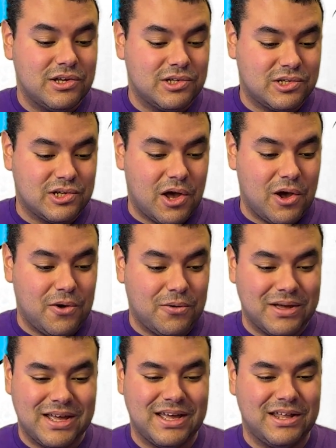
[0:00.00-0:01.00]

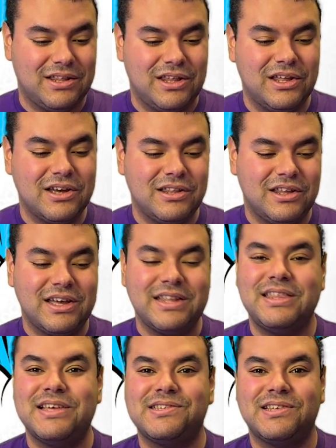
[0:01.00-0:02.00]
So look
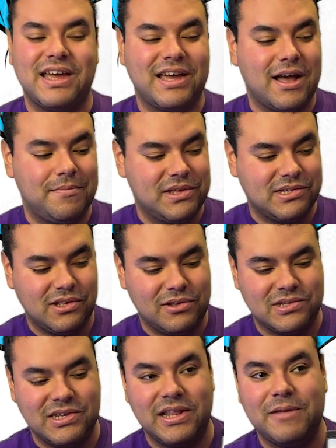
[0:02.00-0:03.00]
at this like this little
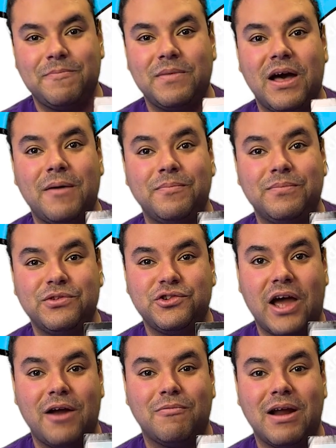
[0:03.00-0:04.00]
silly
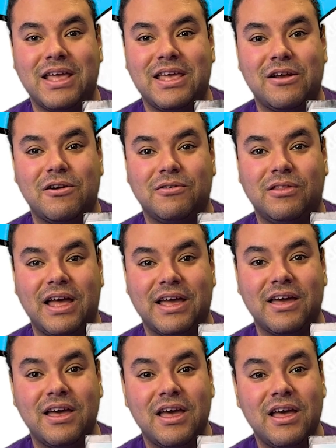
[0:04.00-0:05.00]
shot right here.
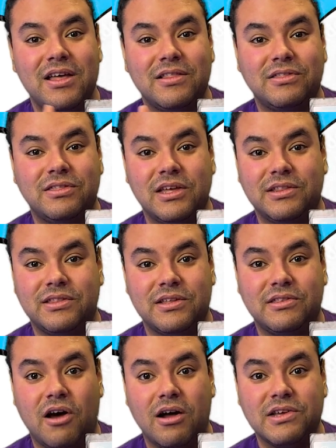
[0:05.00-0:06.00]
Like the
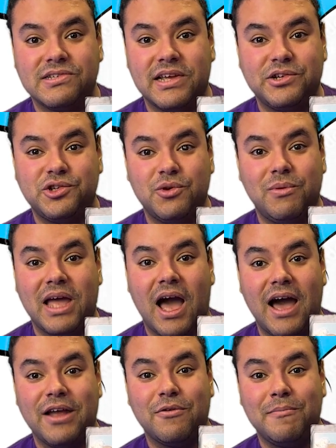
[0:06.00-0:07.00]
dog is like chewing
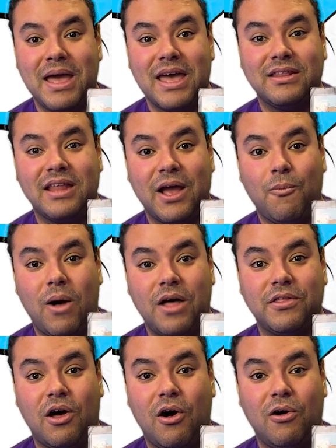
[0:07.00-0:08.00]
Iron Man like while
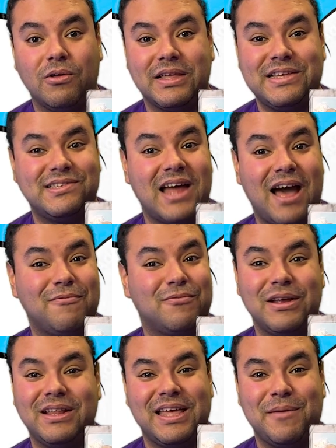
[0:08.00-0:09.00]
the Hulk, he's not
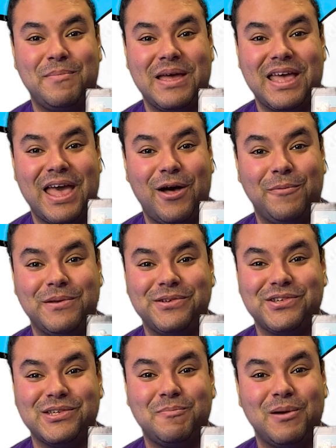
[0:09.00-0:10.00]
really a big help. He
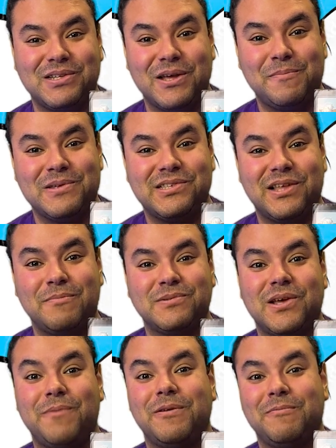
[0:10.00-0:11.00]
just puts up his thumbs up.